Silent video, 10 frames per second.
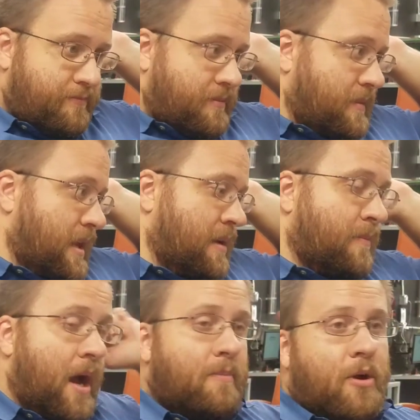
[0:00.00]
in
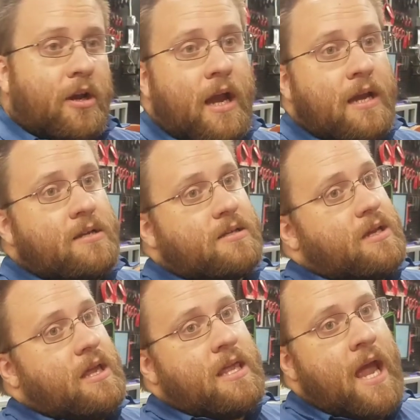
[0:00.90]
my book, guys,
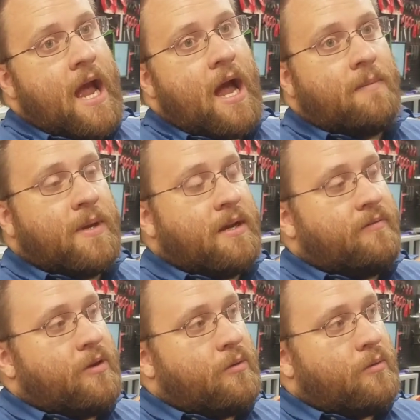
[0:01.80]
yeah, I mean, if you